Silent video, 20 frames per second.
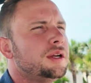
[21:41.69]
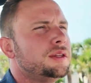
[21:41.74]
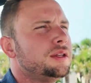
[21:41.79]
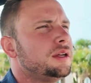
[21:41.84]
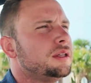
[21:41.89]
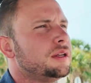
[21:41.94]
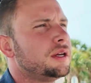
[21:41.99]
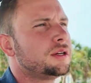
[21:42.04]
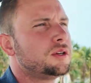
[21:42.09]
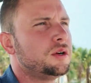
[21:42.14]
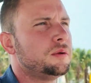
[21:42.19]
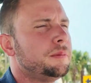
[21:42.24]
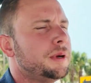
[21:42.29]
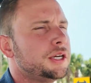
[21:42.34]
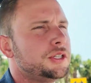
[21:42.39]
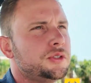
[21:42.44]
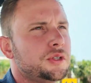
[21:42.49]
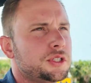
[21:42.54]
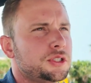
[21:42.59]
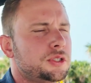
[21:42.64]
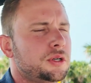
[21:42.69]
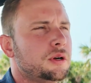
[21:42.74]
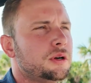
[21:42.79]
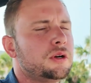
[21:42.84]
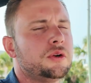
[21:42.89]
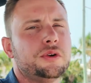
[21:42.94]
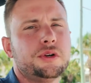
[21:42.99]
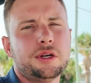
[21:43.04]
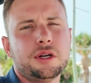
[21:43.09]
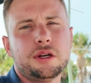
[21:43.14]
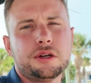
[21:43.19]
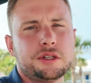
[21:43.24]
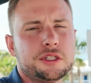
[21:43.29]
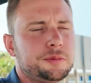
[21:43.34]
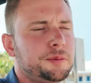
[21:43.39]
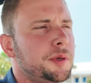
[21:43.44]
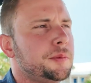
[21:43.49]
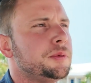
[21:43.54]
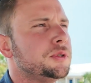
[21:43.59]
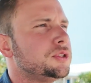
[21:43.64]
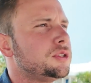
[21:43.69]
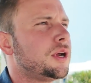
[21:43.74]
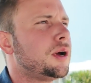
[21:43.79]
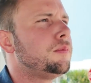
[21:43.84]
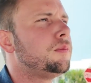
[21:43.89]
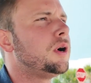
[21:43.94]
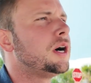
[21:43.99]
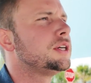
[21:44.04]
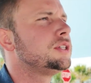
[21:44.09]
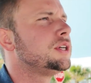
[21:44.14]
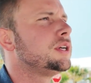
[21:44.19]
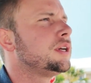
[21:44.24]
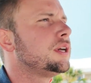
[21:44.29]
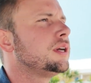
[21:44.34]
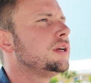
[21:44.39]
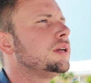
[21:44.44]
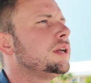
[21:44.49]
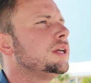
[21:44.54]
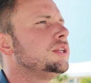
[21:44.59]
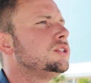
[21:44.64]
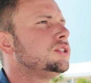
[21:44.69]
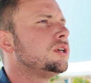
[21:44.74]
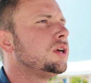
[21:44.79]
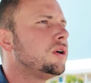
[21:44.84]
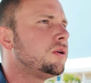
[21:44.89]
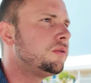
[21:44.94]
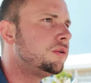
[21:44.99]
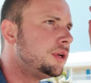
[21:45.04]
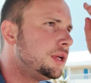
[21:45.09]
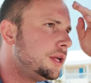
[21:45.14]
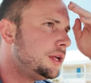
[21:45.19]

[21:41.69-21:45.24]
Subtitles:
and then like your metrics start going down because people stop watching it. And so